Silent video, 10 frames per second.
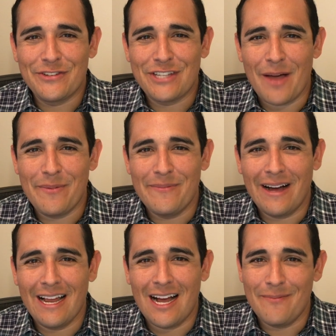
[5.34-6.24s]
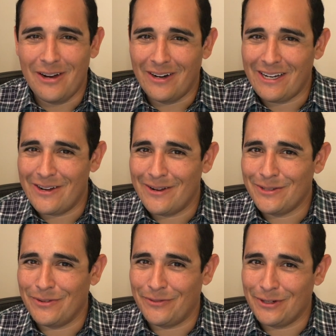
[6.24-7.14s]
for stopping by. I'm Eric
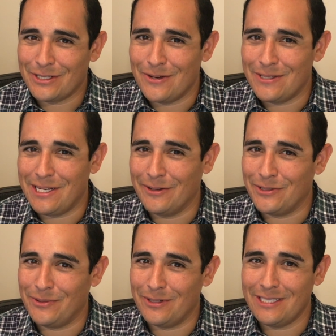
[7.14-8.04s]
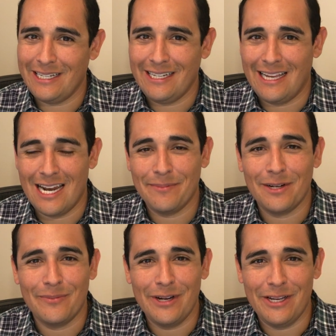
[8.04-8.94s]
Hinojos with First Coast Heroes Realty, and I'm
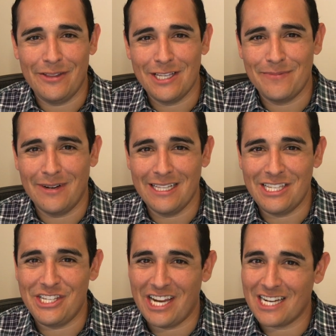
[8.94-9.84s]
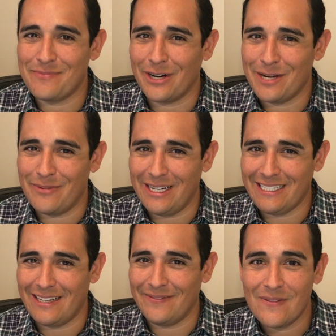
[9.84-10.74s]
gonna bring you this month's Jax Market
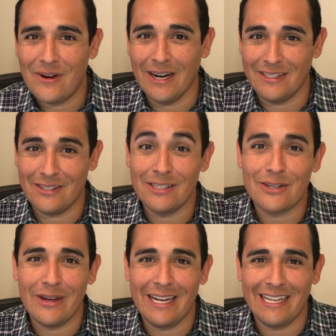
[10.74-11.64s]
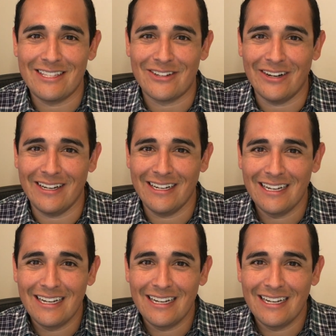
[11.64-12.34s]
Breakdown. All right, so let's go ahead and get started.